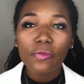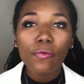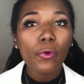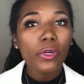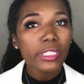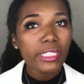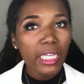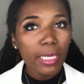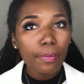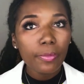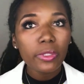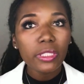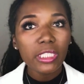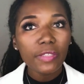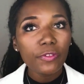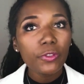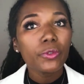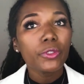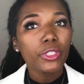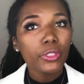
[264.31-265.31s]
For example,
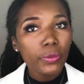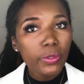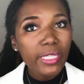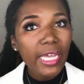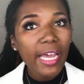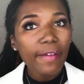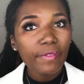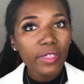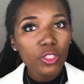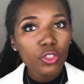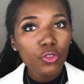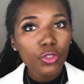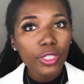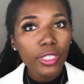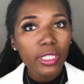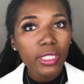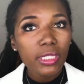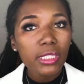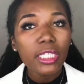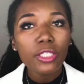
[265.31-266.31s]
if you use IV
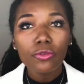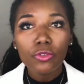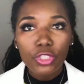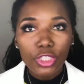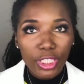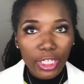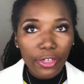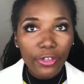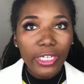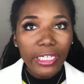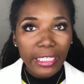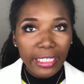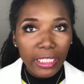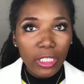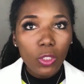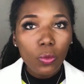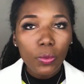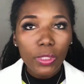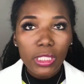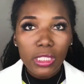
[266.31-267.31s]
drugs and you share a
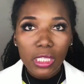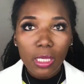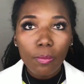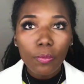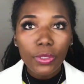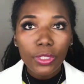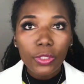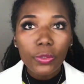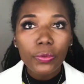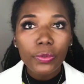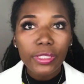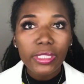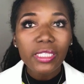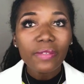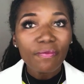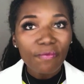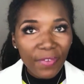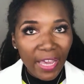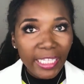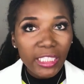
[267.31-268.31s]
needle with someone who is
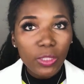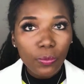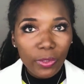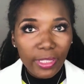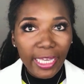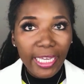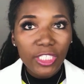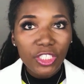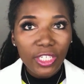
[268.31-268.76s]
infected with